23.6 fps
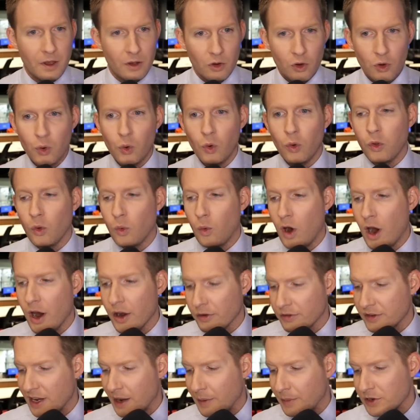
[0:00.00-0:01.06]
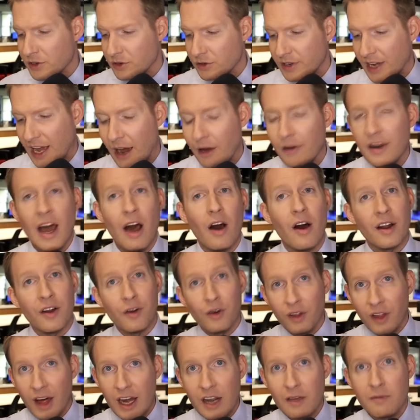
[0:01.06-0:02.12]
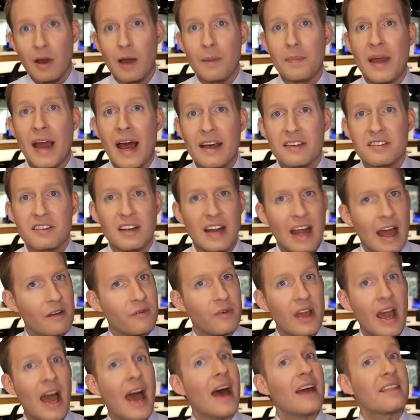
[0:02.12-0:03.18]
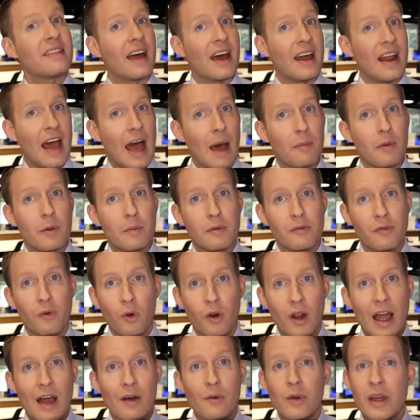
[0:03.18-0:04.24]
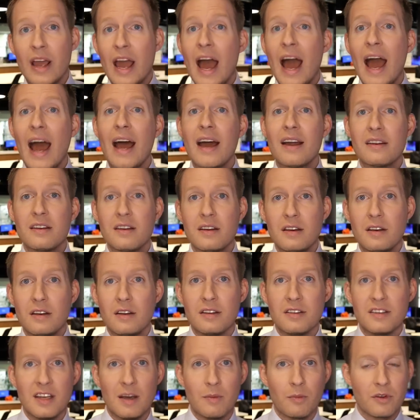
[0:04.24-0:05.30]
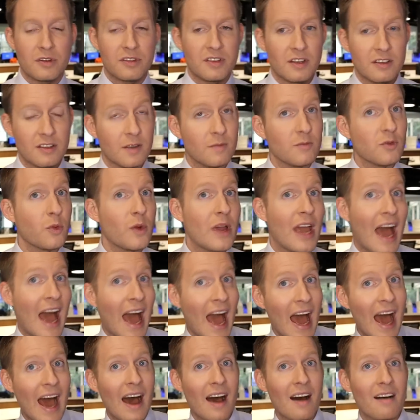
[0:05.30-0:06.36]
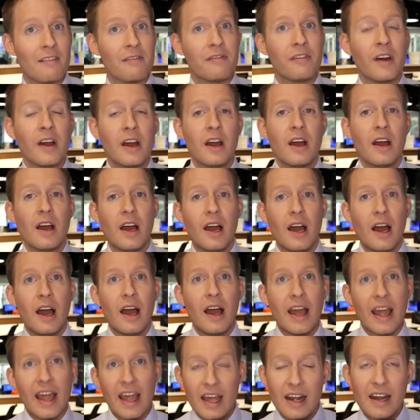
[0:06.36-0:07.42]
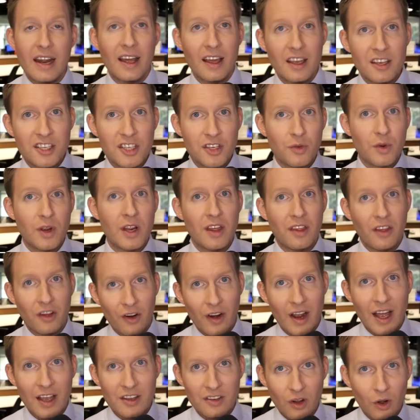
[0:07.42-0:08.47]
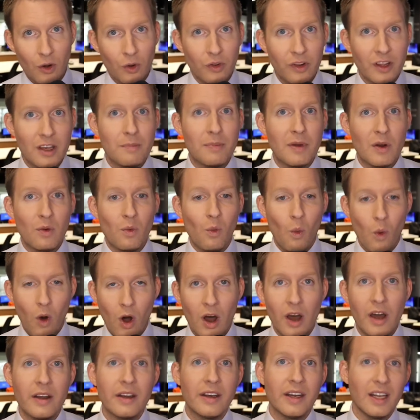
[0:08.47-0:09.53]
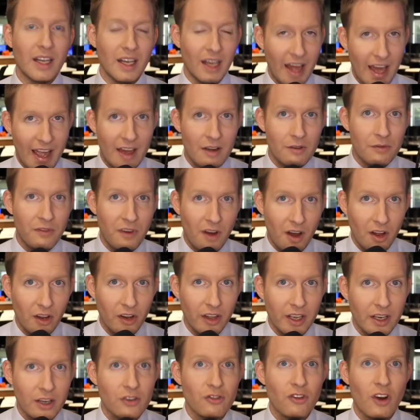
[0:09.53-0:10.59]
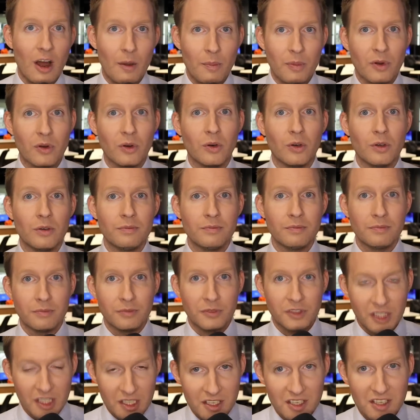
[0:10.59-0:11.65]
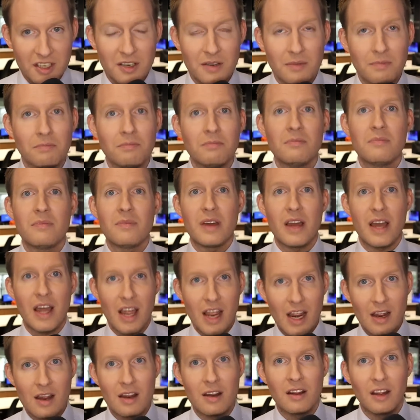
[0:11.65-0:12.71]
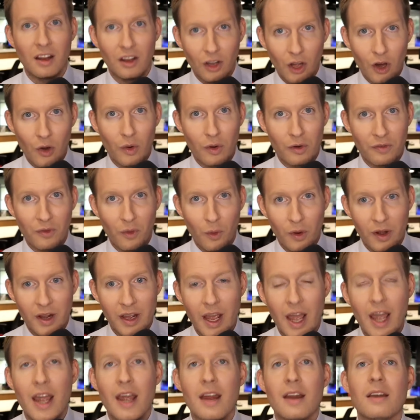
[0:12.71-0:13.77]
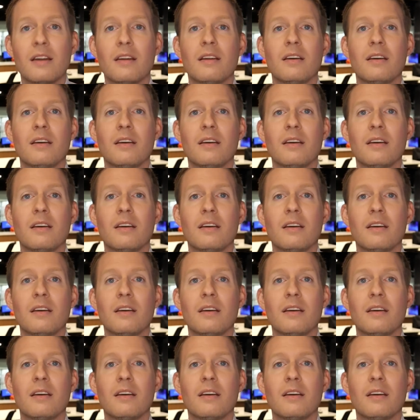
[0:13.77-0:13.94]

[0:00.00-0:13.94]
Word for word: cool the water temperature down. Now, I know a lot of you might be asking, have we had that happen before? Have we had December systems? We have. In history, there has only been one landfalling tropical system in the lower forty-eight.